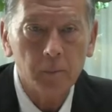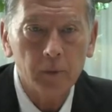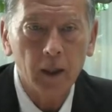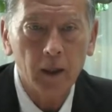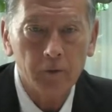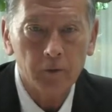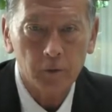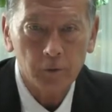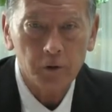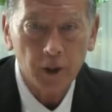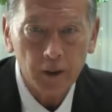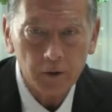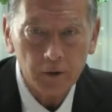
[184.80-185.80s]
behavioral
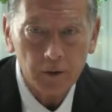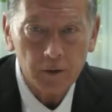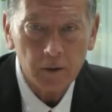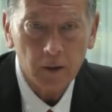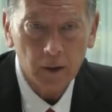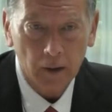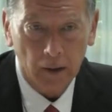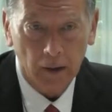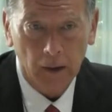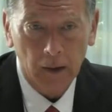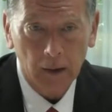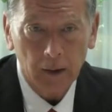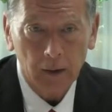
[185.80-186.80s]
changes,
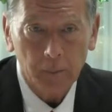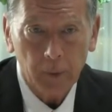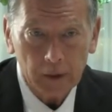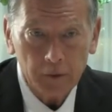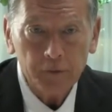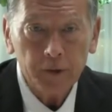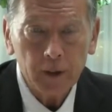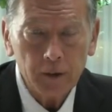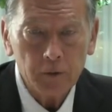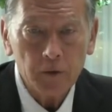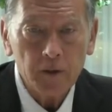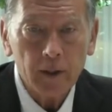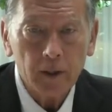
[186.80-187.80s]
but the
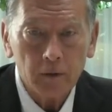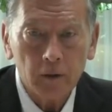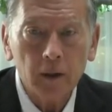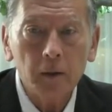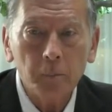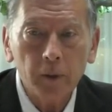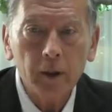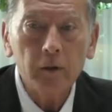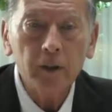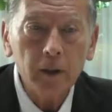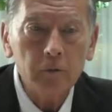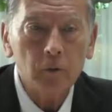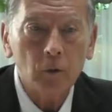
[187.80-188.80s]
financial sector can play a
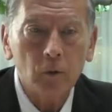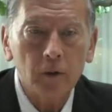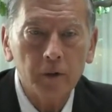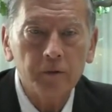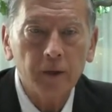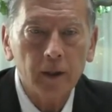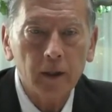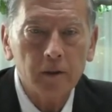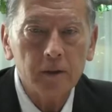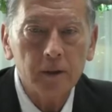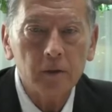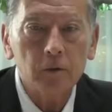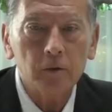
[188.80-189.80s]
key role in
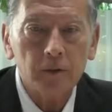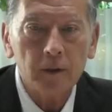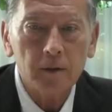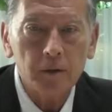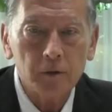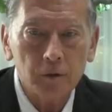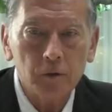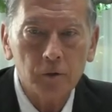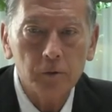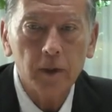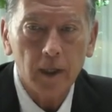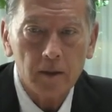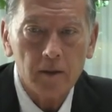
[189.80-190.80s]
financing the transition to
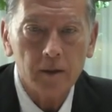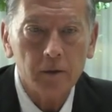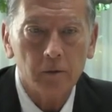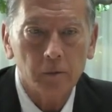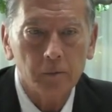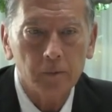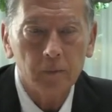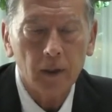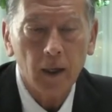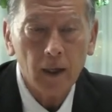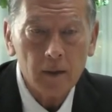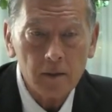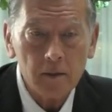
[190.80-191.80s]
net zero,
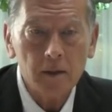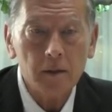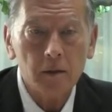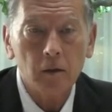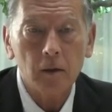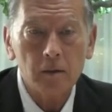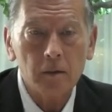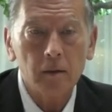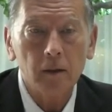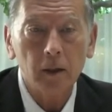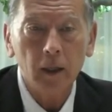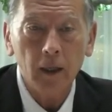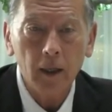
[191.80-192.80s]
as discussed
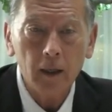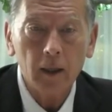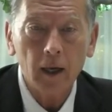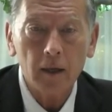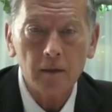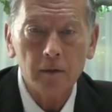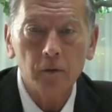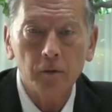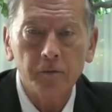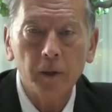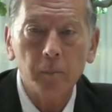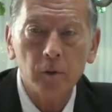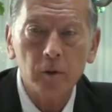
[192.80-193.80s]
in last
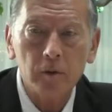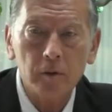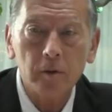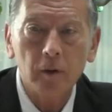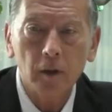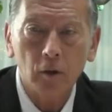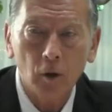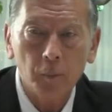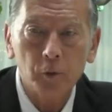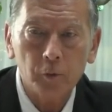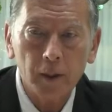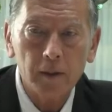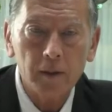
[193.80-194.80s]
November's
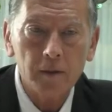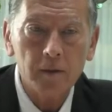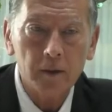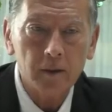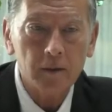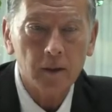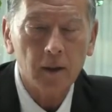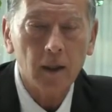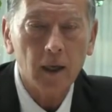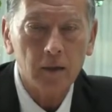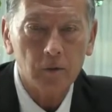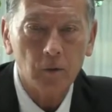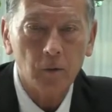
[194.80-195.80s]
COP26 in
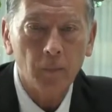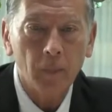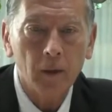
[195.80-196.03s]
Glasgow.